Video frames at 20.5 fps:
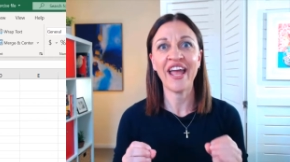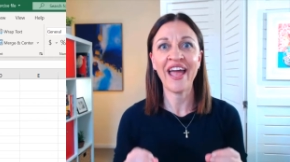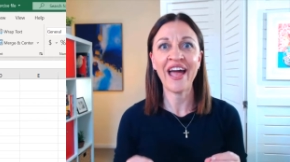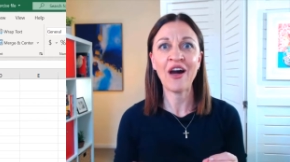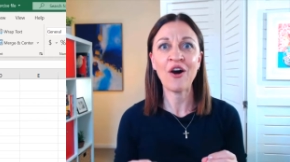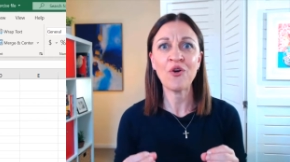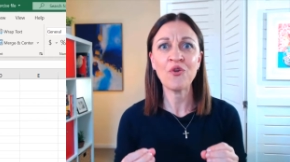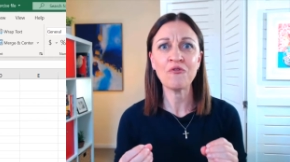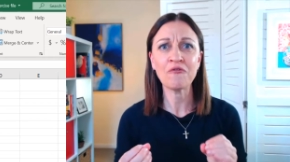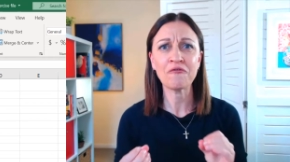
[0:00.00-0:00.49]

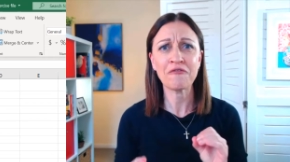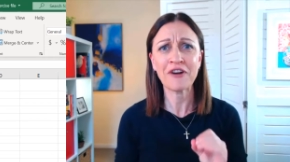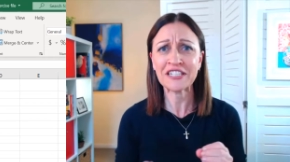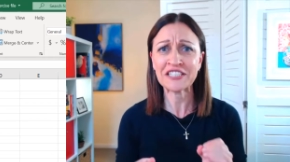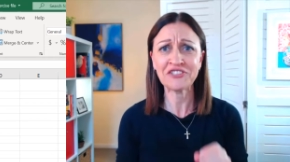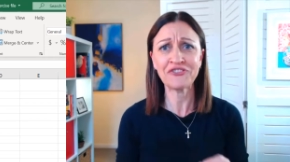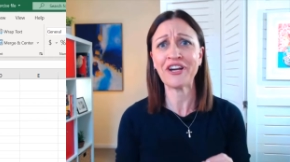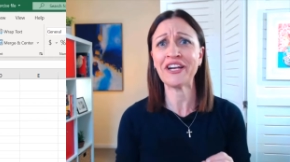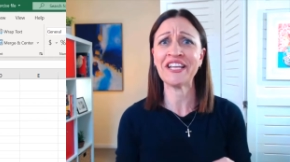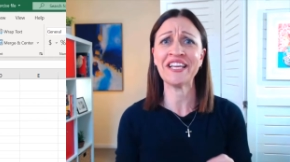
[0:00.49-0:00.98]
how
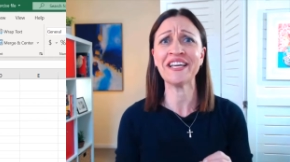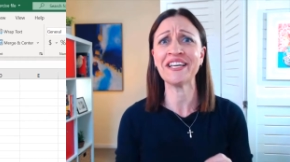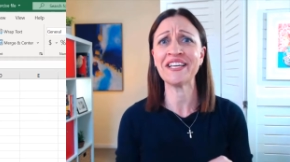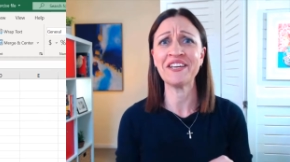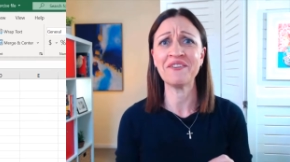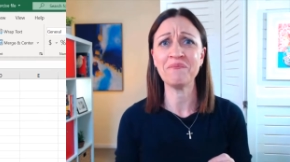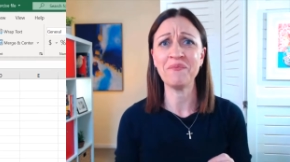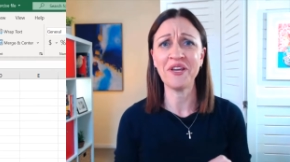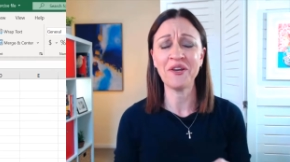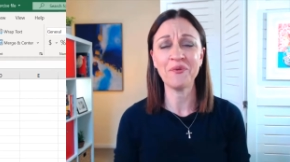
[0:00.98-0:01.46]
frustrating it
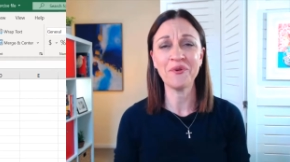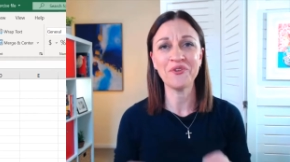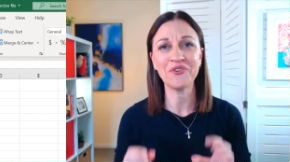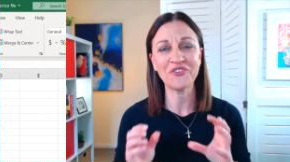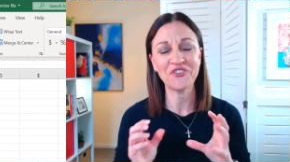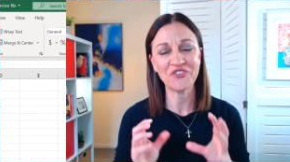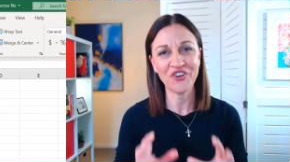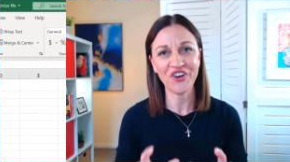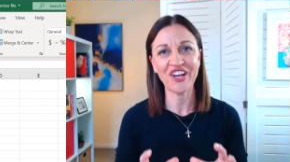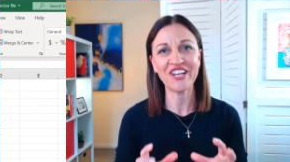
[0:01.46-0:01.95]
can be when
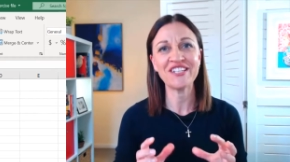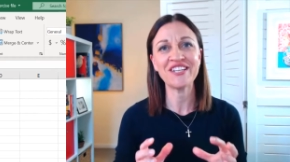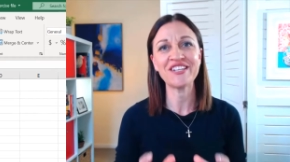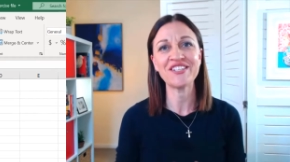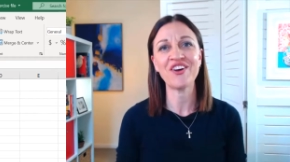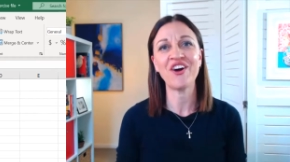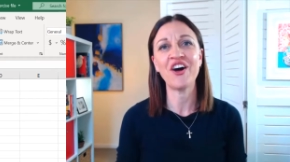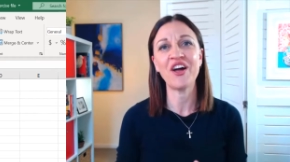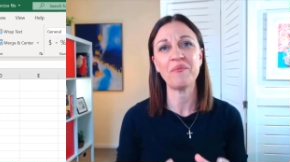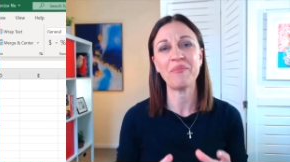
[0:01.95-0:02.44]
you're trying to
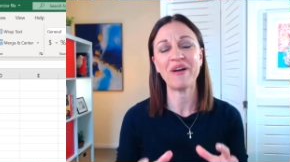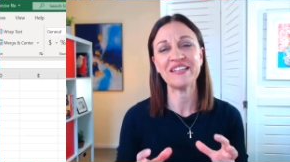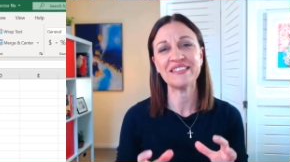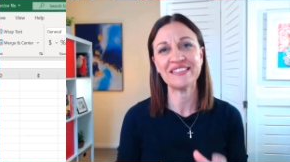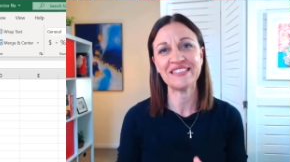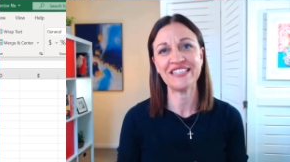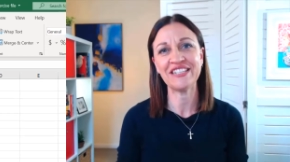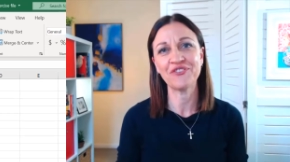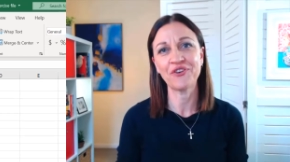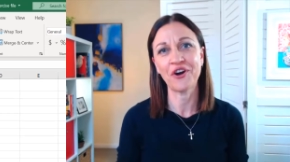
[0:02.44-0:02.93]
type a
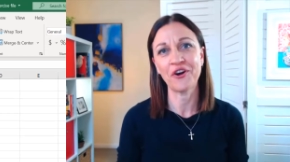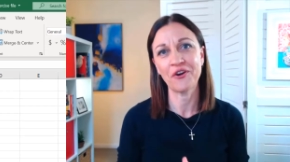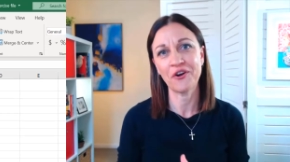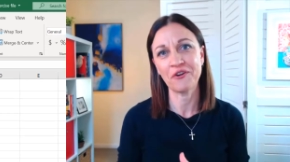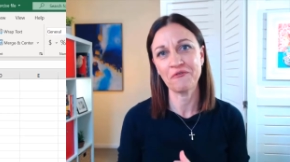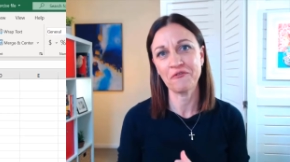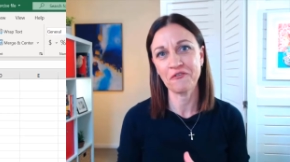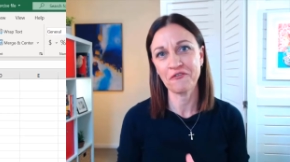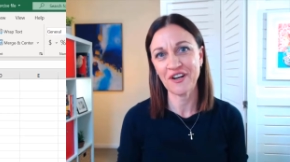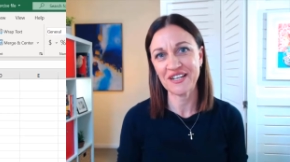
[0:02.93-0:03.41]
zero
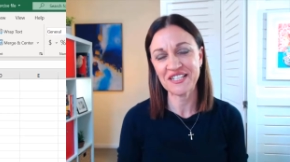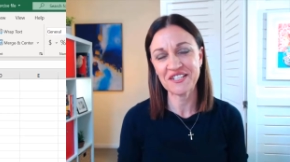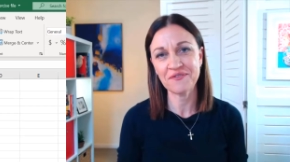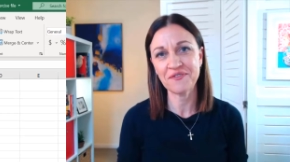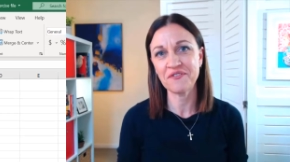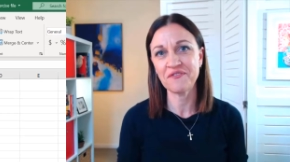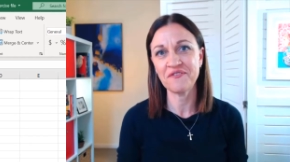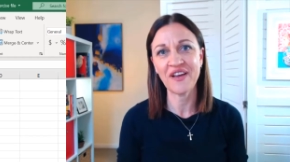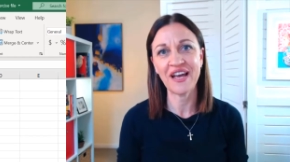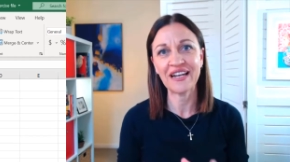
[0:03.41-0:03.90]
in front
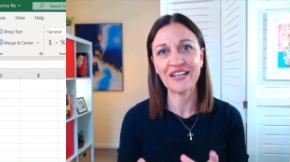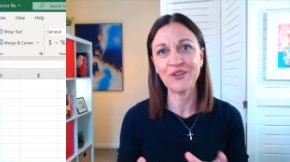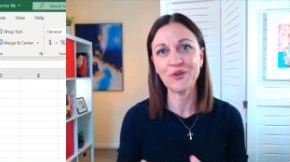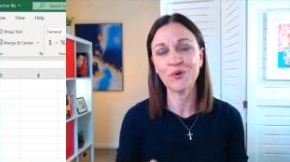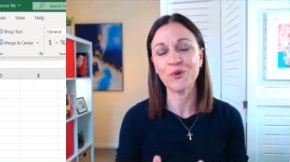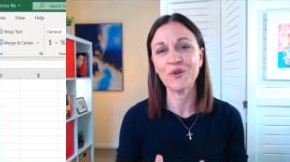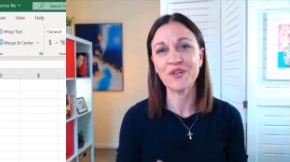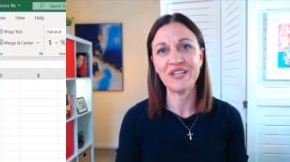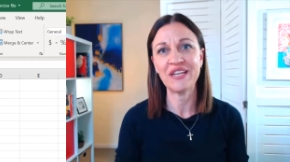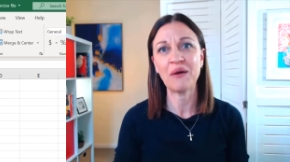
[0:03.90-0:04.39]
of a
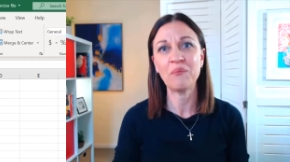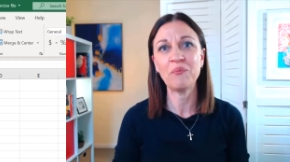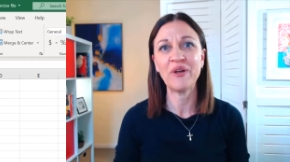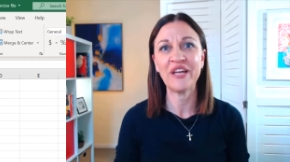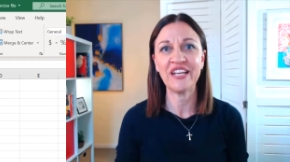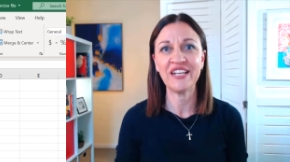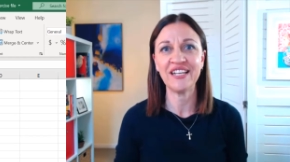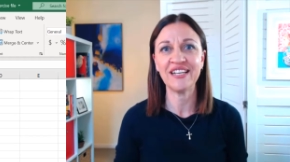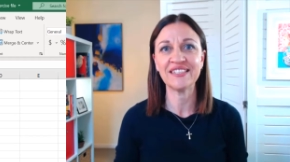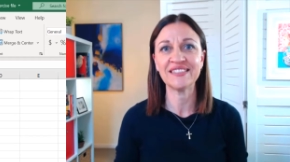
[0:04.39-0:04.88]
value or a number
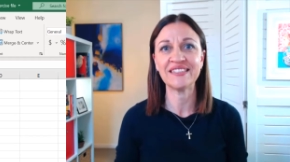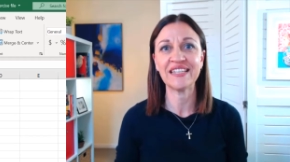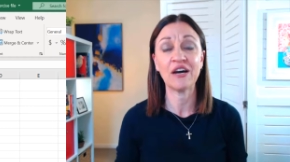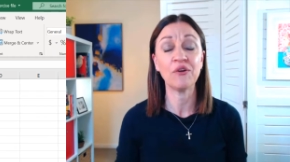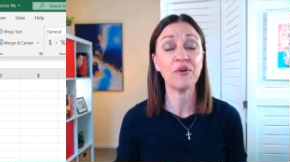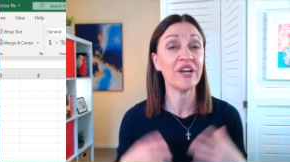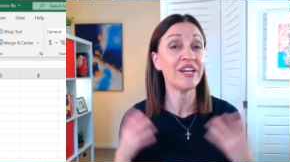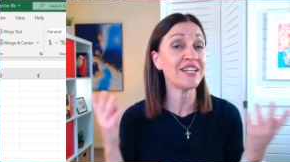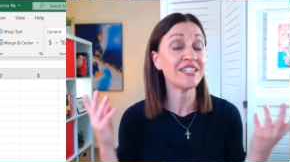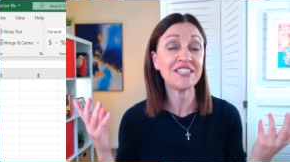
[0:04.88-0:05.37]
in
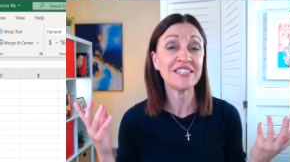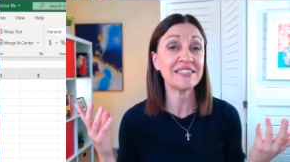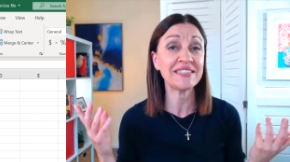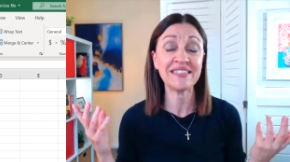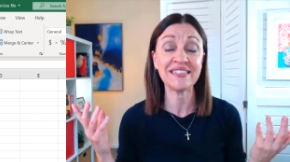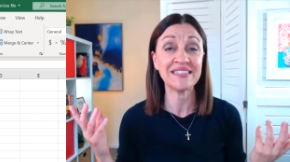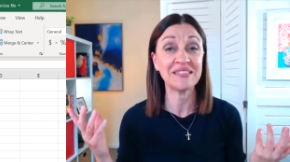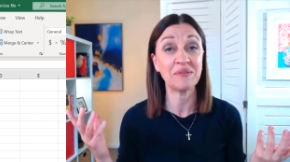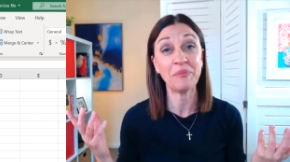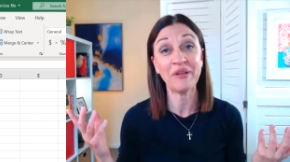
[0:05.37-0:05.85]
Excel and it just
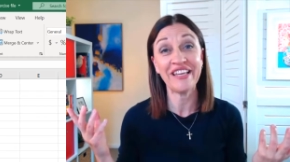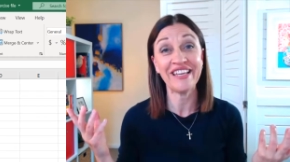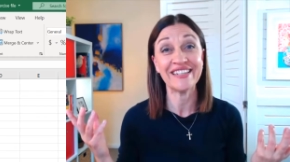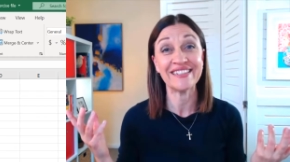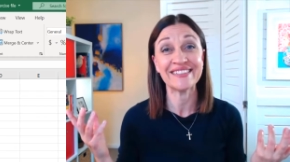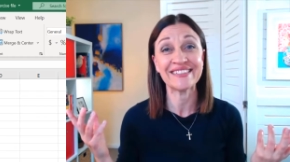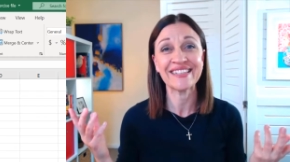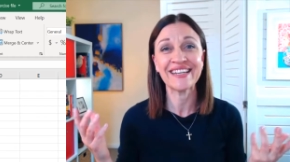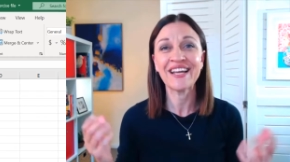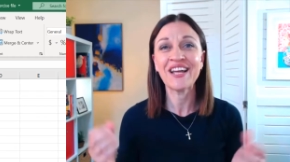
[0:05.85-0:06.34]

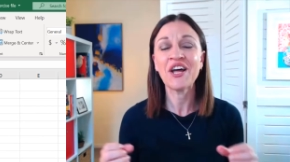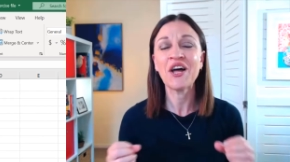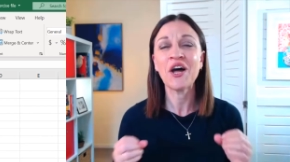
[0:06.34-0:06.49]
disappears.